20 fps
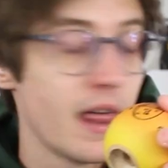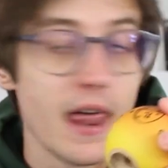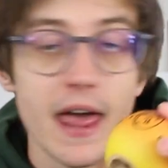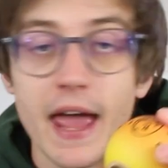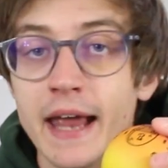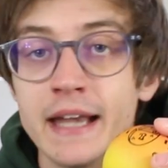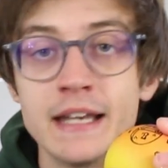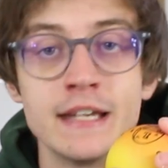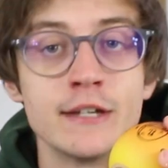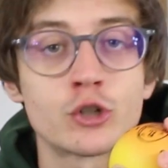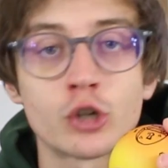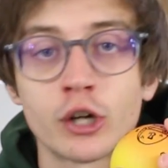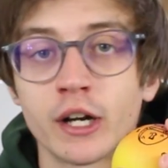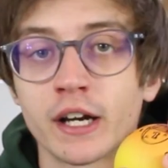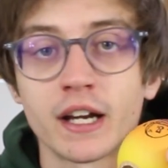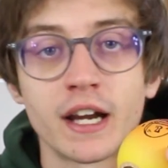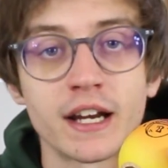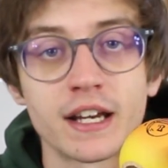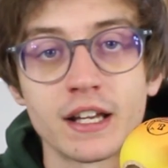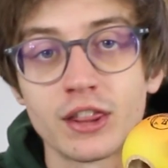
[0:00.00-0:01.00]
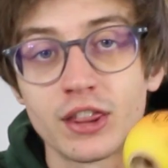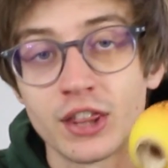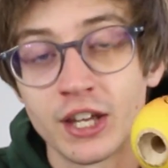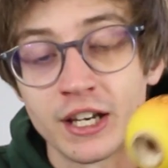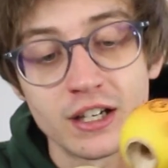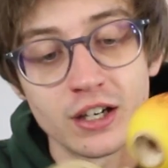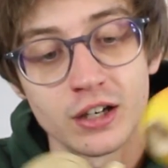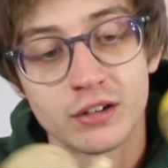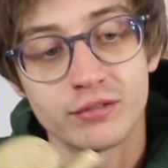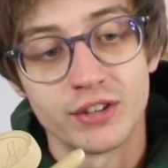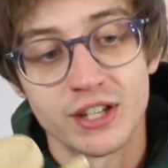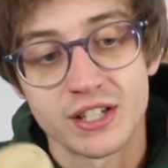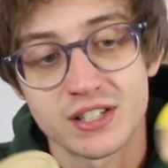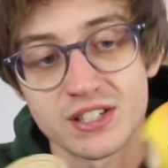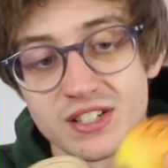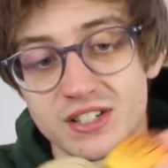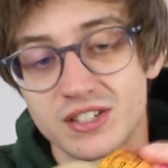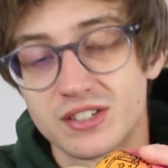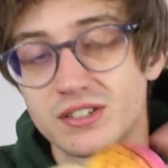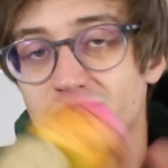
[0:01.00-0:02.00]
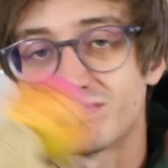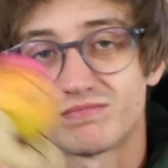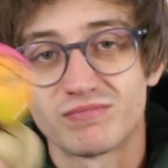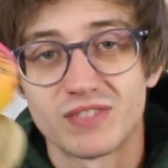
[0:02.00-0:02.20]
any trick I can think of, this is